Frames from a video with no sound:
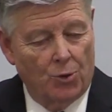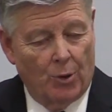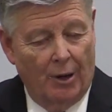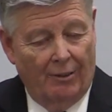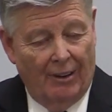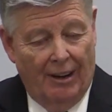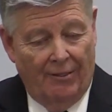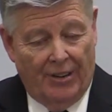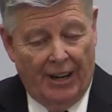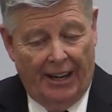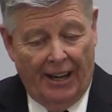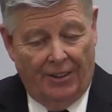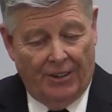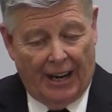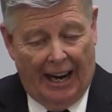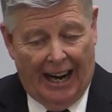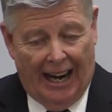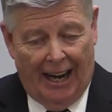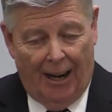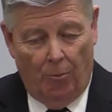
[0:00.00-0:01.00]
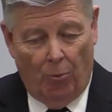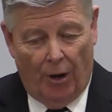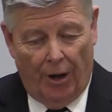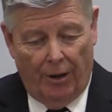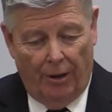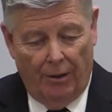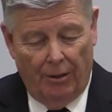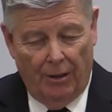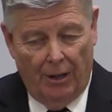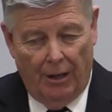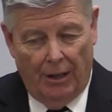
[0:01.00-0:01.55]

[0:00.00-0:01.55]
we lived in a time where